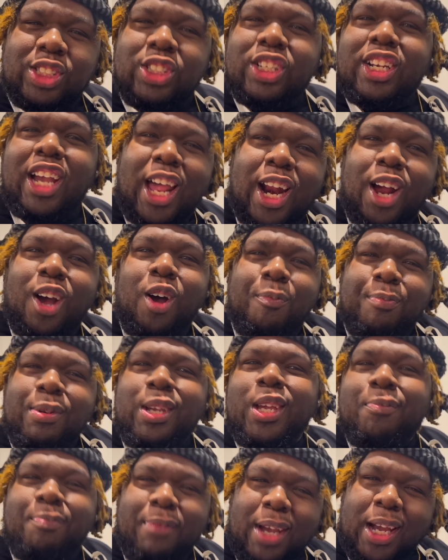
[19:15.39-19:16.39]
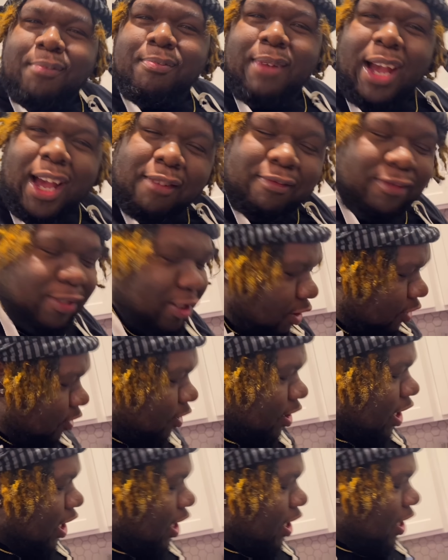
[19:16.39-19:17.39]
You gotta open your big mouth, so uh,
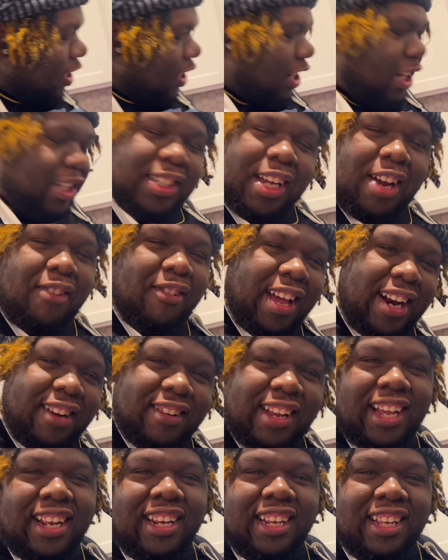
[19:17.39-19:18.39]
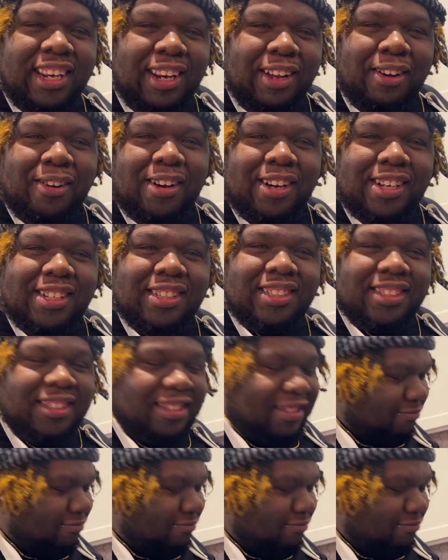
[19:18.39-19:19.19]
it's all right if they're a little large.